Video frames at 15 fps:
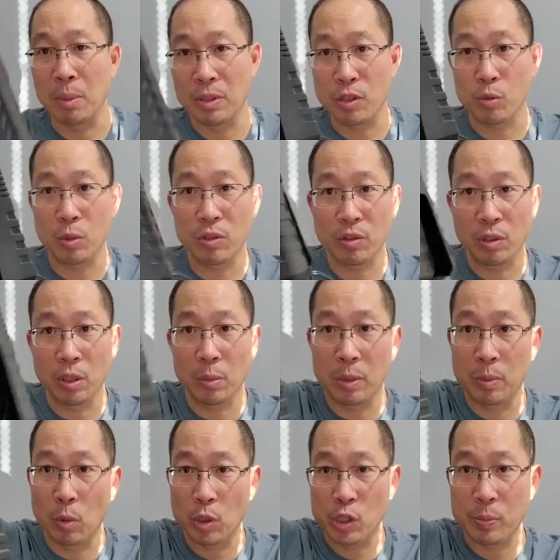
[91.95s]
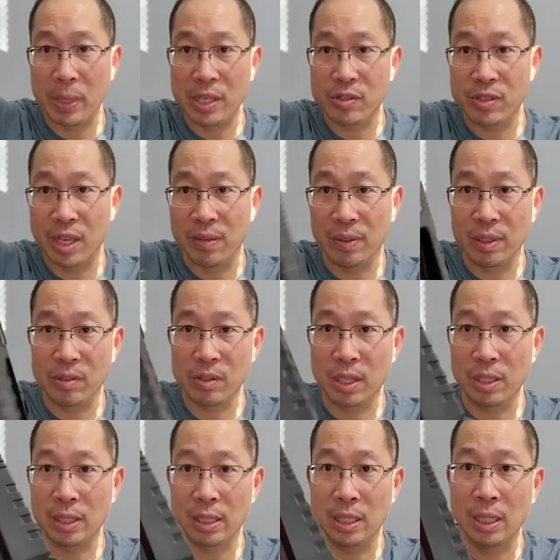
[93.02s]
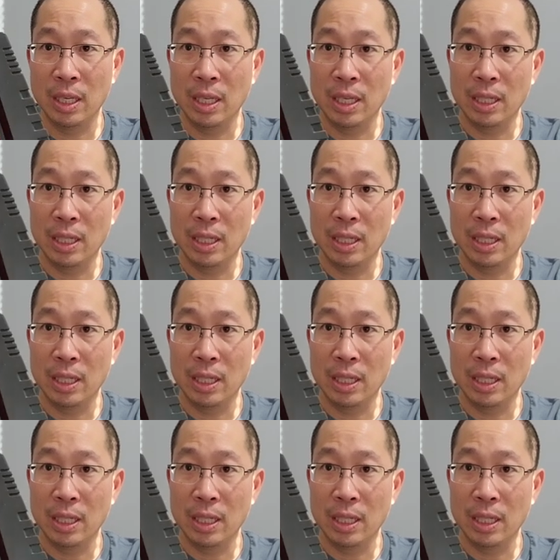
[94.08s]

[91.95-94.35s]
But this one's a little bit more space saving. It's kind of